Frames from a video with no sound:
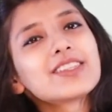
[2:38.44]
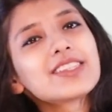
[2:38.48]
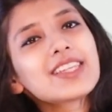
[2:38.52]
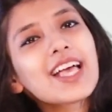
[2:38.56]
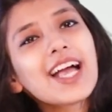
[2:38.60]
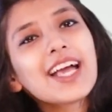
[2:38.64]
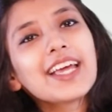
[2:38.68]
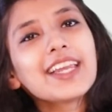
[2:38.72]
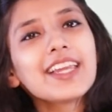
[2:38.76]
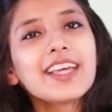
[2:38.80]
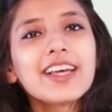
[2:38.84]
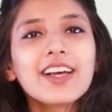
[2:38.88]

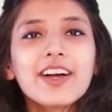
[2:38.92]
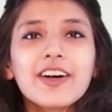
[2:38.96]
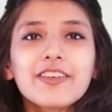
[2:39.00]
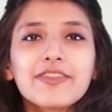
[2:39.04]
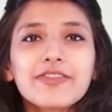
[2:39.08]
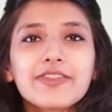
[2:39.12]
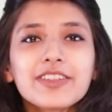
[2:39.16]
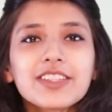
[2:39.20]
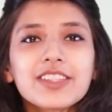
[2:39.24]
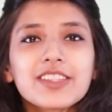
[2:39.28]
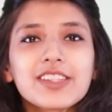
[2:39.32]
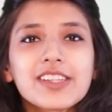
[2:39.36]
signing
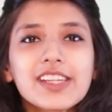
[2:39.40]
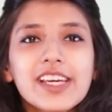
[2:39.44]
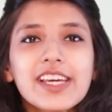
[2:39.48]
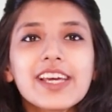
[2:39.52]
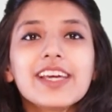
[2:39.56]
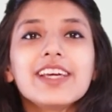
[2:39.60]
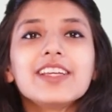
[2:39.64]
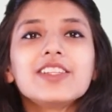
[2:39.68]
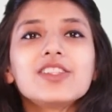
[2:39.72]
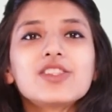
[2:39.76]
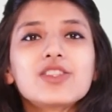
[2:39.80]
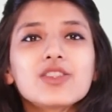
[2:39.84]
off for
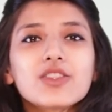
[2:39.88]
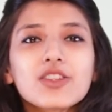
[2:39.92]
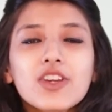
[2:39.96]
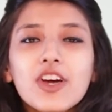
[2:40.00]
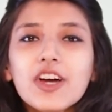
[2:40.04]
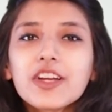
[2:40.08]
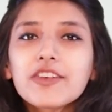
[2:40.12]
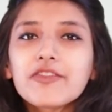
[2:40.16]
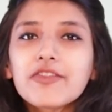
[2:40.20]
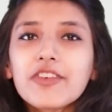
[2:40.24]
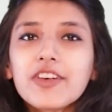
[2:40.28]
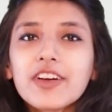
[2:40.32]
today, do
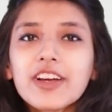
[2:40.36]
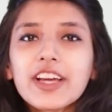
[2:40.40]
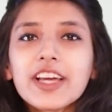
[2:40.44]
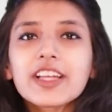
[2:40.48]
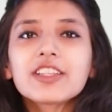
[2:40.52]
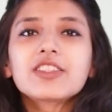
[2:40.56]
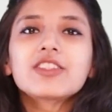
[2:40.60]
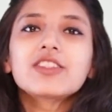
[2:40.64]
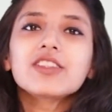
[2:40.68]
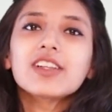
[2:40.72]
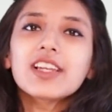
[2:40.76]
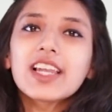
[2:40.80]
not
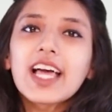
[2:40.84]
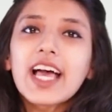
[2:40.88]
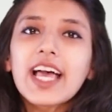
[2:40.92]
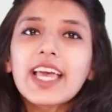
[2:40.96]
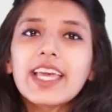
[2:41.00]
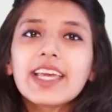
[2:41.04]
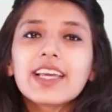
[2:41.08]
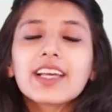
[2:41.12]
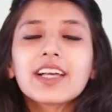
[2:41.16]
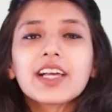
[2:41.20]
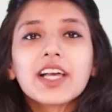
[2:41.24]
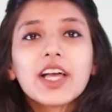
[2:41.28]
forget to
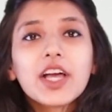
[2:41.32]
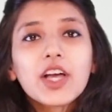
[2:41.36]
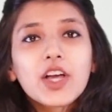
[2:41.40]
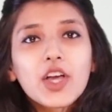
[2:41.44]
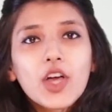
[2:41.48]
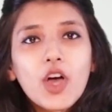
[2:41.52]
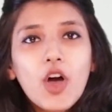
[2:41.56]
like,